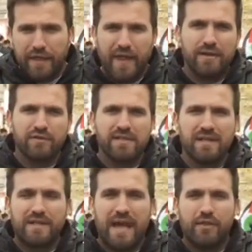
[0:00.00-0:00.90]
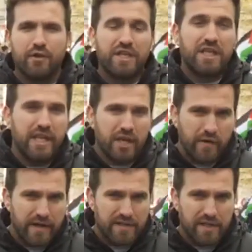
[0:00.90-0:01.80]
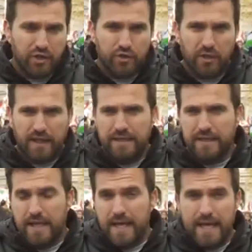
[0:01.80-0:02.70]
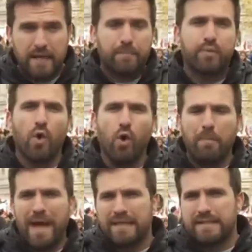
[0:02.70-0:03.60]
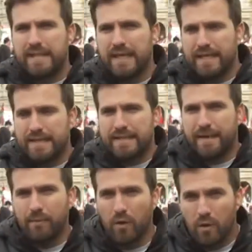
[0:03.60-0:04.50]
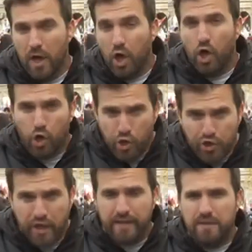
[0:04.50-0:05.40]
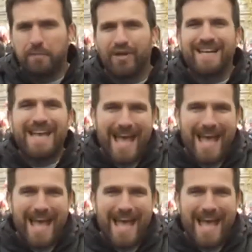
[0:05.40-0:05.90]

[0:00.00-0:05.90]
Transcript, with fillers: Thousands have gathered here in central London in a pro Palestinian demo urging to put an